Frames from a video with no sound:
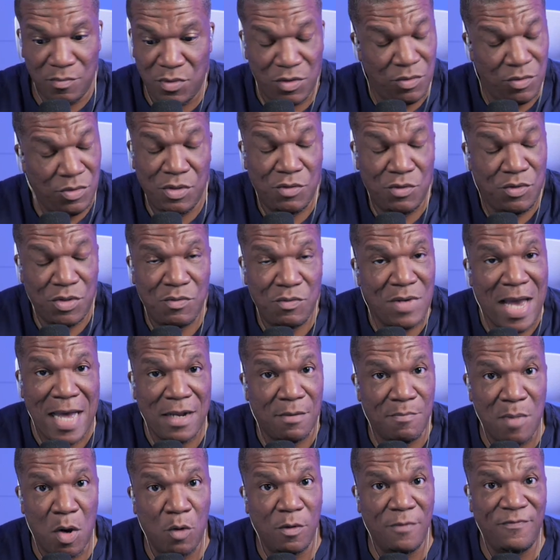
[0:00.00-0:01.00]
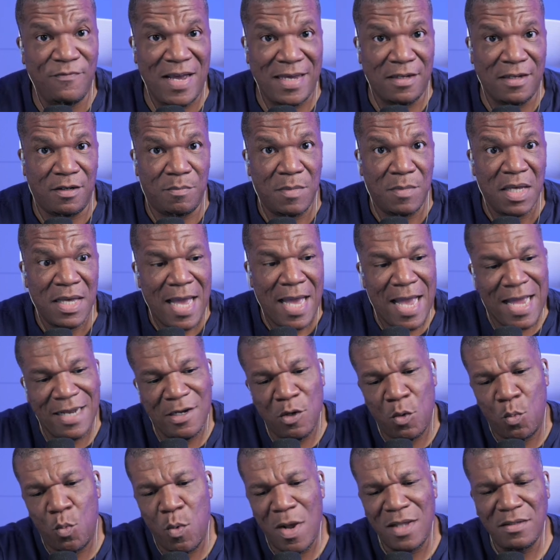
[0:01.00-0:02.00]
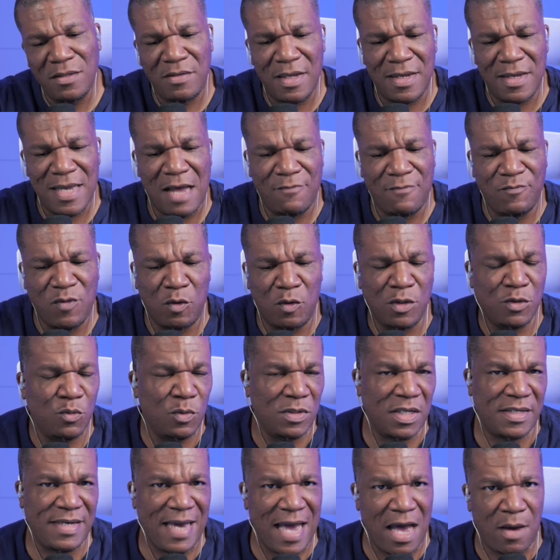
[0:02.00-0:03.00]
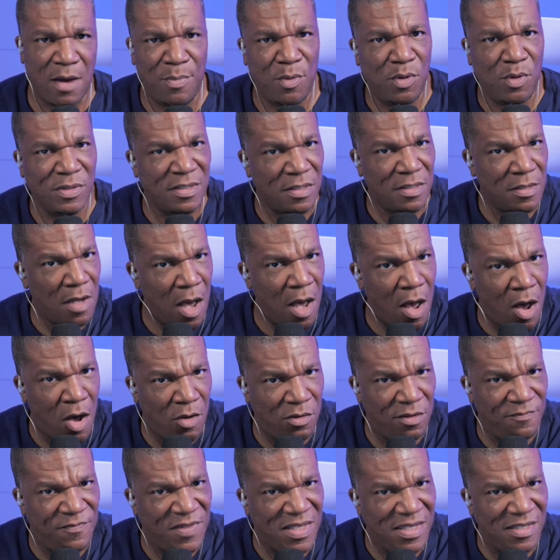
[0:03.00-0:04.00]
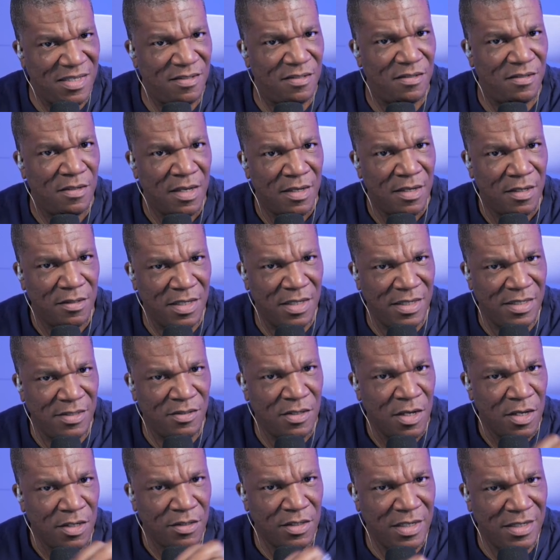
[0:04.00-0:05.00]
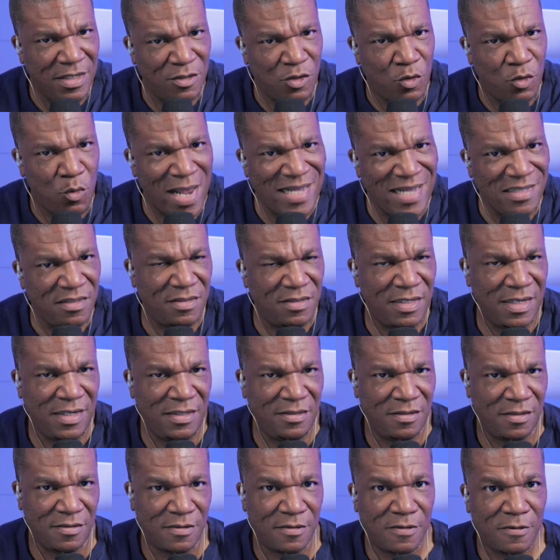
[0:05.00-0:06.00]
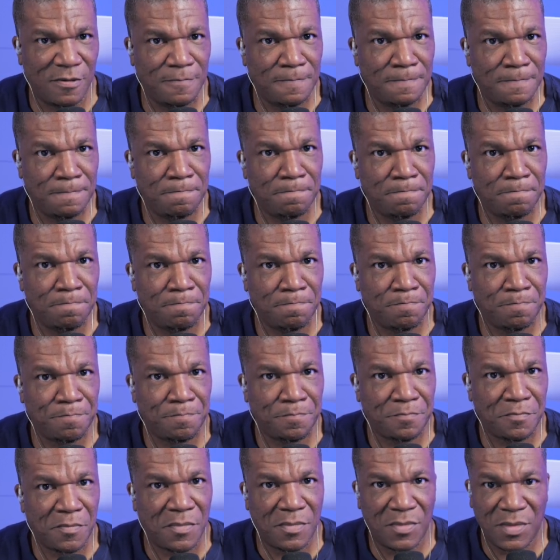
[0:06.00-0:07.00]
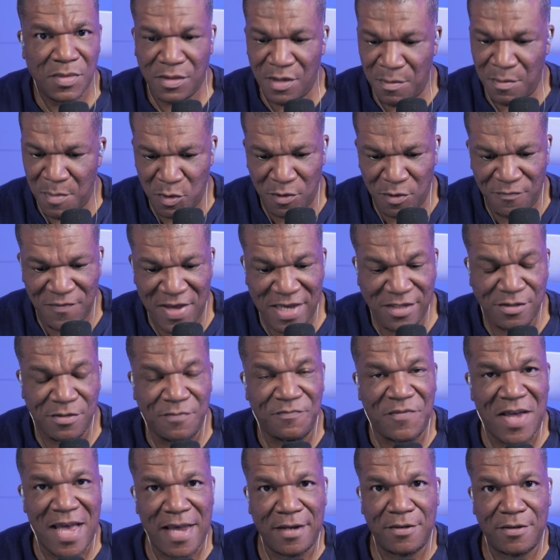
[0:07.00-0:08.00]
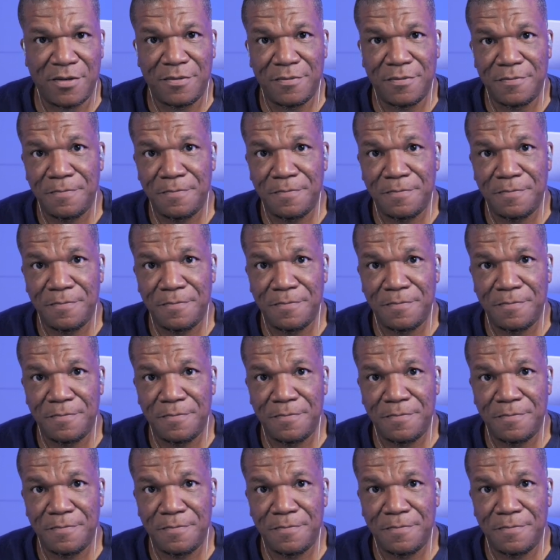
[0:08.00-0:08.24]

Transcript: You got to motivate them. And the one thing I've noticed with the Cowboys in all of these great seasons, the motivation factor.